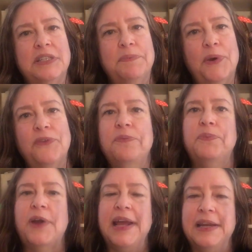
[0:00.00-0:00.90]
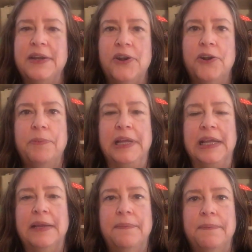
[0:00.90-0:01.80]
it's both bright and
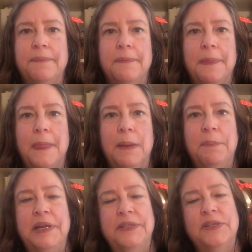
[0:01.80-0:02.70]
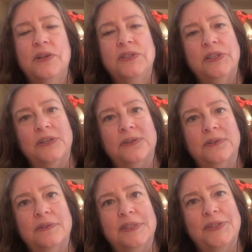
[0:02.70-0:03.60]
herby, but it's
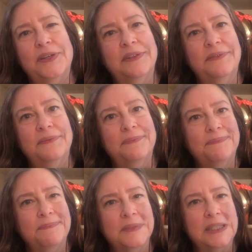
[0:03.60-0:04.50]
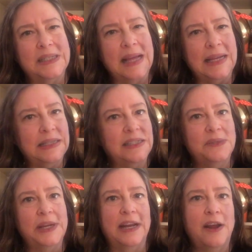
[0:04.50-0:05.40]
also sort of slightly
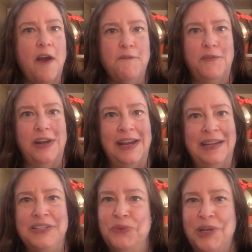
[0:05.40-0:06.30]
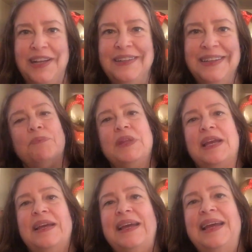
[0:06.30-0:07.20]
sweet and comforting as well.
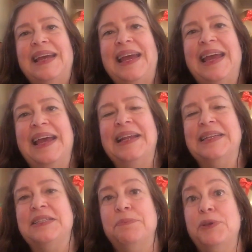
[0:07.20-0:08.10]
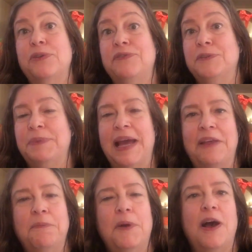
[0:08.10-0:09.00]
And it's a beautiful
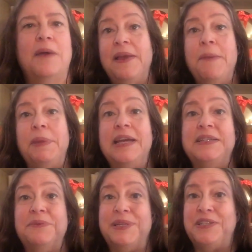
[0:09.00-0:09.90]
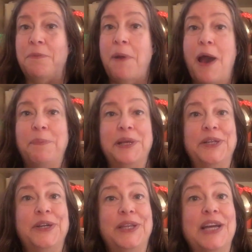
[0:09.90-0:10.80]
bath bomb. Because it was so
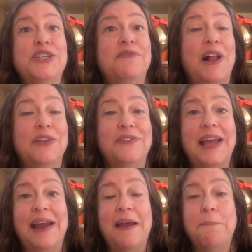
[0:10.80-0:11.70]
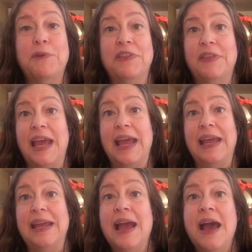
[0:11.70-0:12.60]
popular, Lush followed that up with
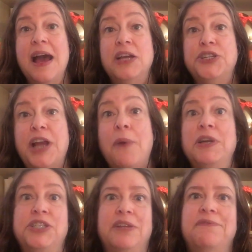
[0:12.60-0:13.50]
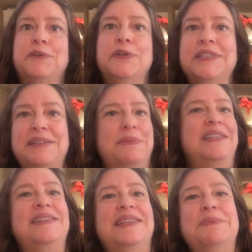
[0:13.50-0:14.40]
a shower gel for
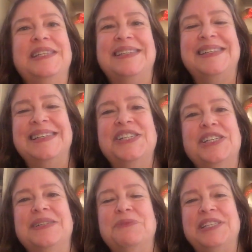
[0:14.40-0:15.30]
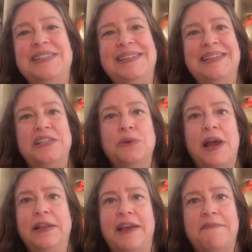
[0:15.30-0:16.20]
Christmas, limited edition, which is in the
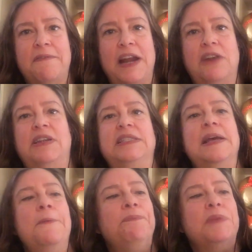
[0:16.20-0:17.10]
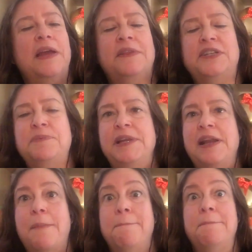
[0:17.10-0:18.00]
Twilight fragrance. There's
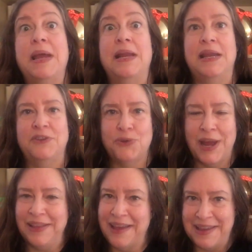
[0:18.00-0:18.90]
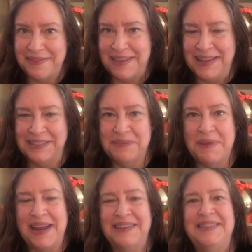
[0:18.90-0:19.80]
been many Twilight things made